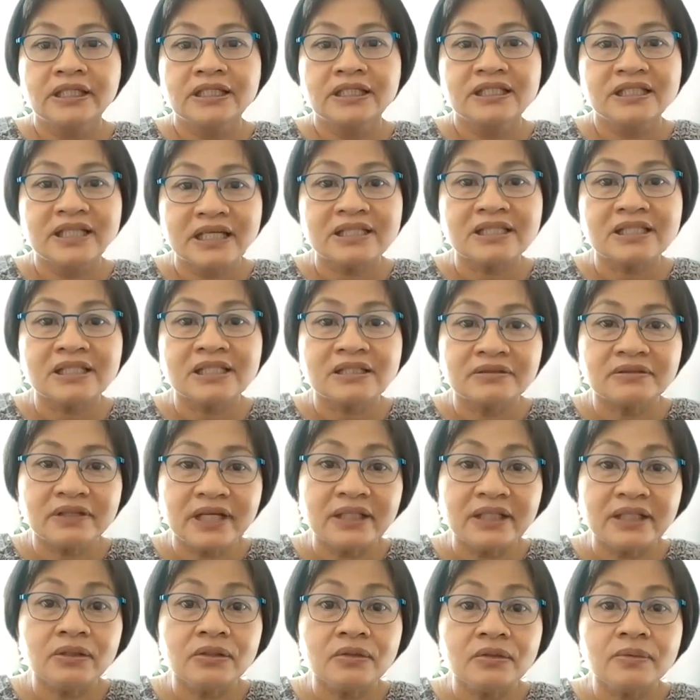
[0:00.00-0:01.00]
Justice
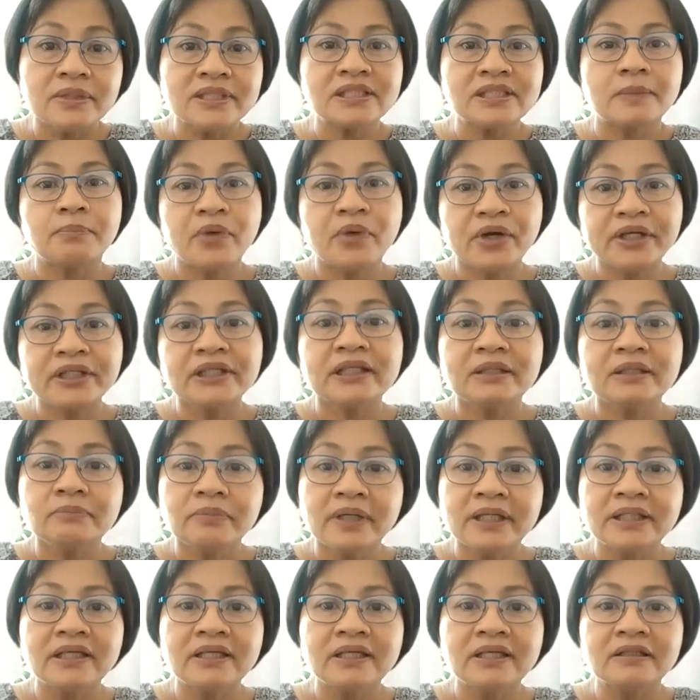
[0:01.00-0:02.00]
Sereno was appointed
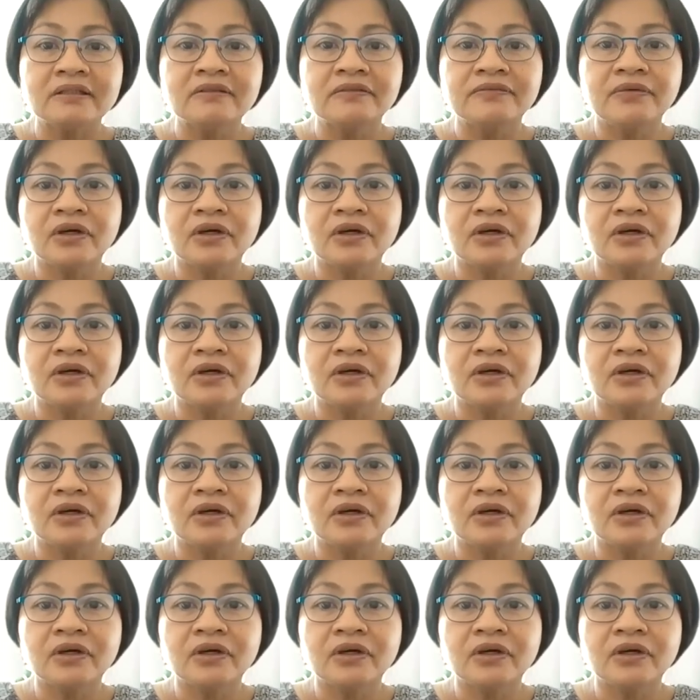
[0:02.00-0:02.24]
by then